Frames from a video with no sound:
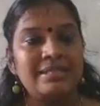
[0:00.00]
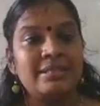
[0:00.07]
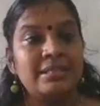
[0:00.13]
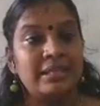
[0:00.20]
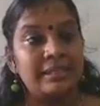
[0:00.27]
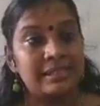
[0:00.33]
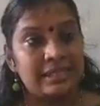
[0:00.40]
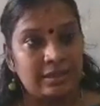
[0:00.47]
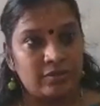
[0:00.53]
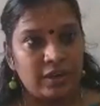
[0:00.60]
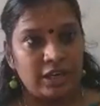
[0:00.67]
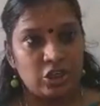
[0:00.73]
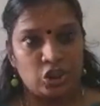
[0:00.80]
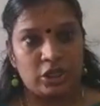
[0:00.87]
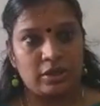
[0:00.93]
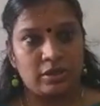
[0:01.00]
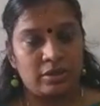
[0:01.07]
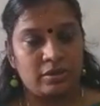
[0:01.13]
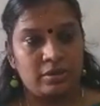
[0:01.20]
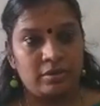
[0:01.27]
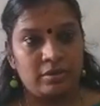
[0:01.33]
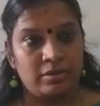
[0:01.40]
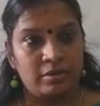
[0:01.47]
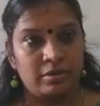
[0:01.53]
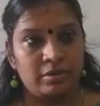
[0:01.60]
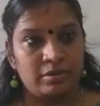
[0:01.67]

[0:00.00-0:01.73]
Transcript: in that situation.